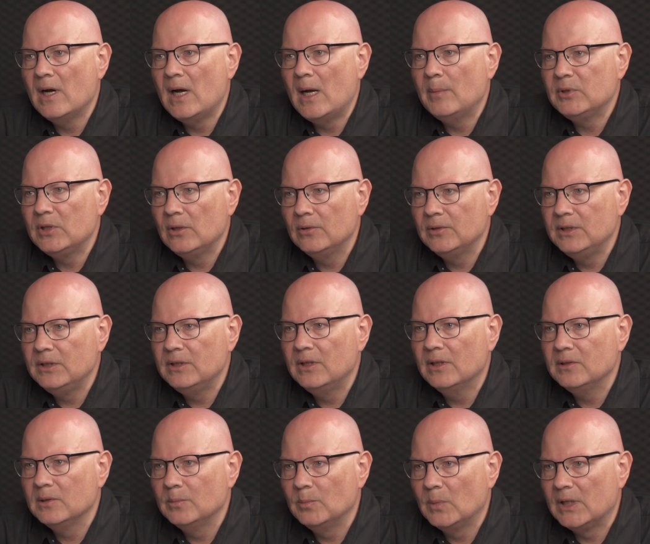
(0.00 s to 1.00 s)
are absolutely
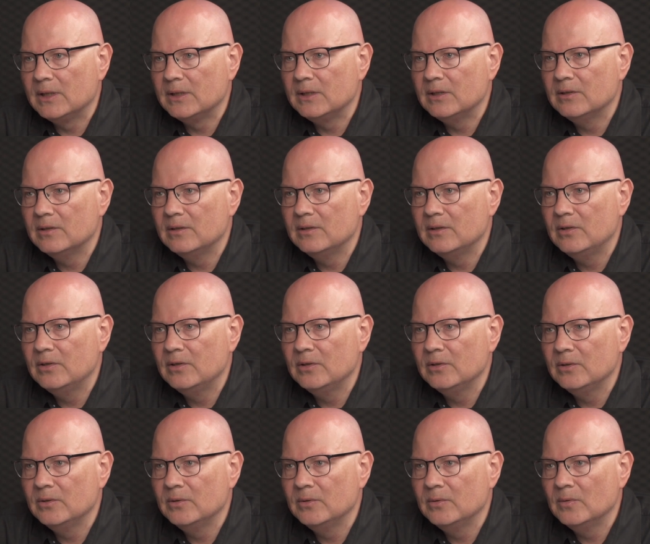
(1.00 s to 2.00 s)
determined
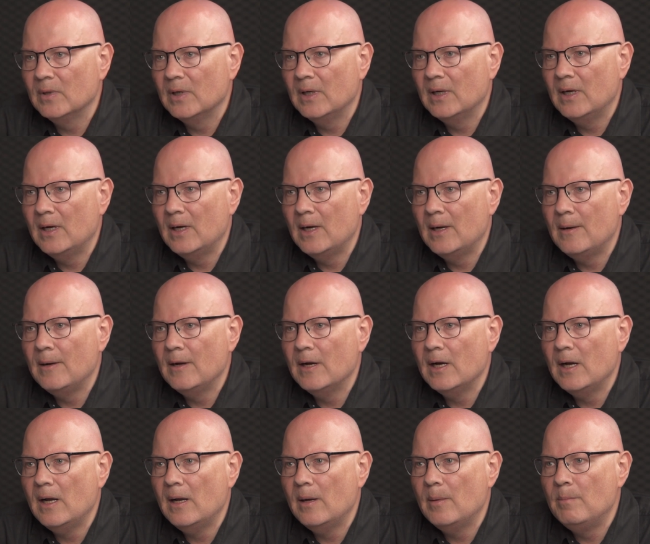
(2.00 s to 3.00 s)
to
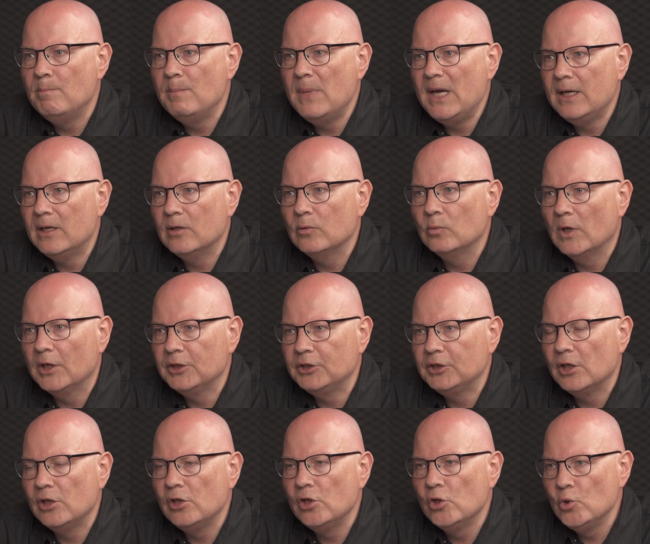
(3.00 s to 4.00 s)
make
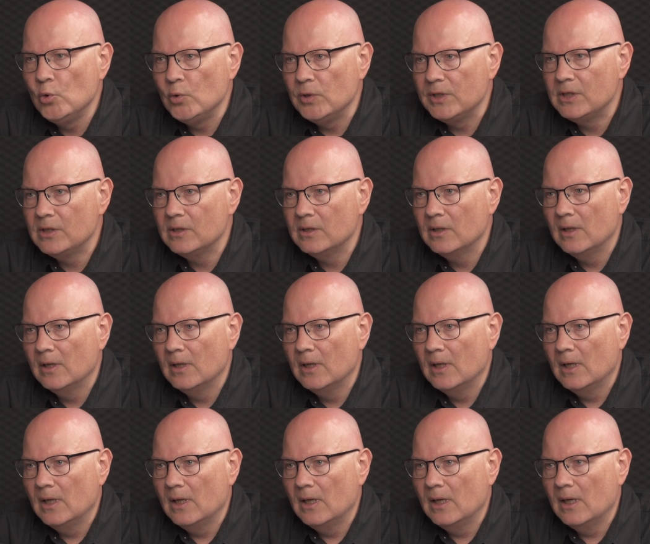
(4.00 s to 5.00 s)
Russia lose,
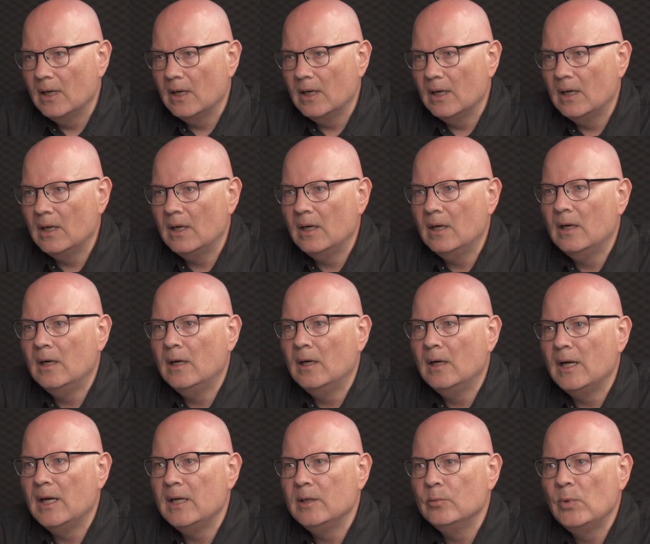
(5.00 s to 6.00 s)

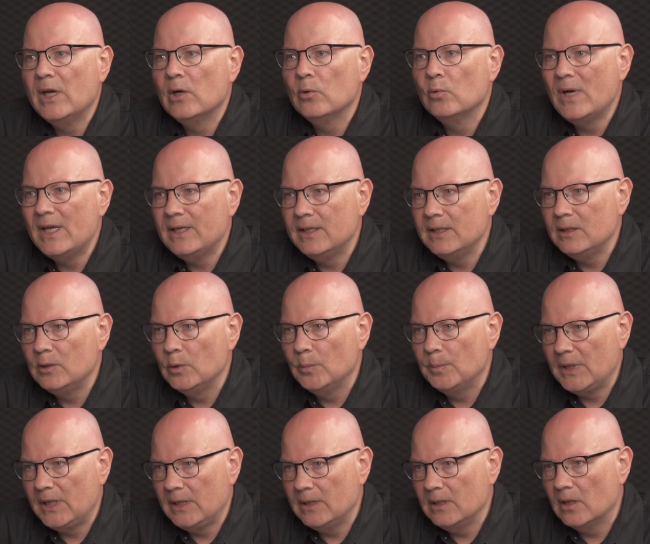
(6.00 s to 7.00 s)
and we are ready to
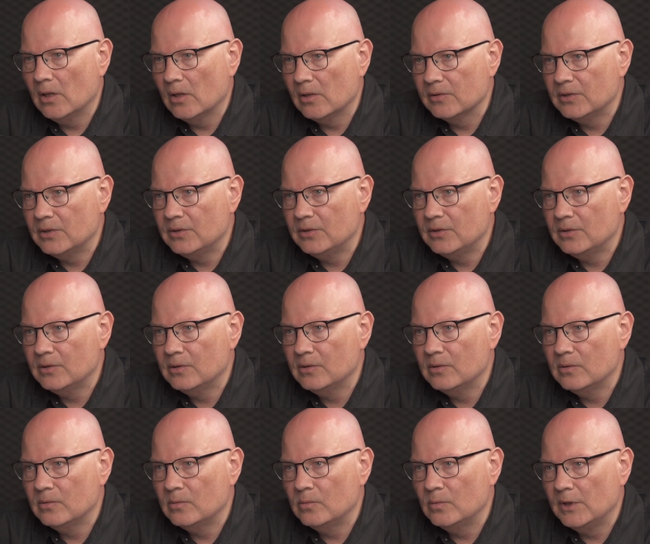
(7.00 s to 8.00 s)
pay the costs
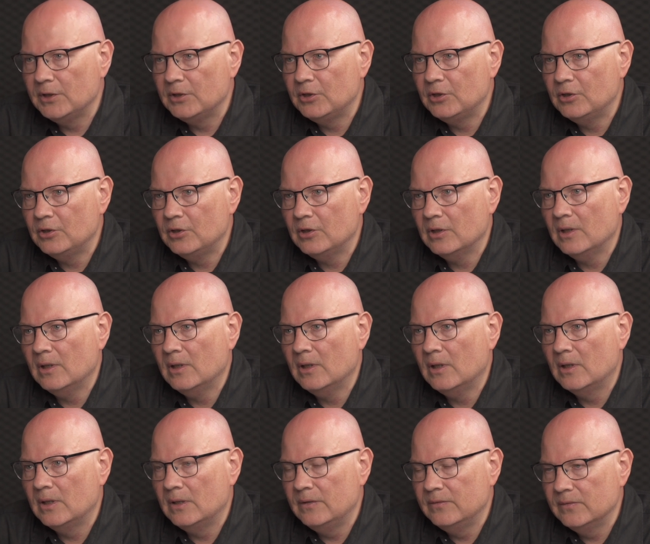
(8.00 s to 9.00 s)
which
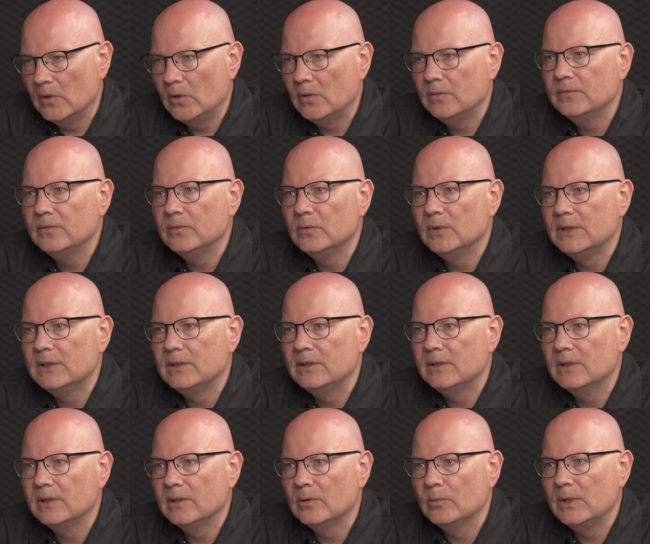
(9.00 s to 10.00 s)
are involved
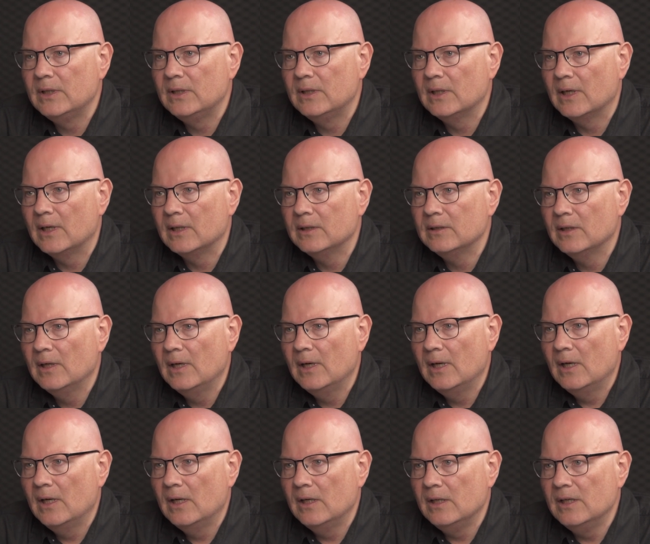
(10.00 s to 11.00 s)
with that,
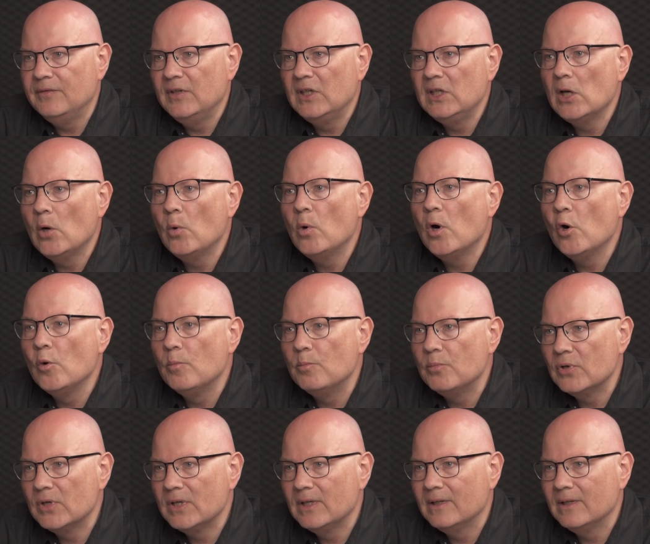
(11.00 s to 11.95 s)
leaving no hope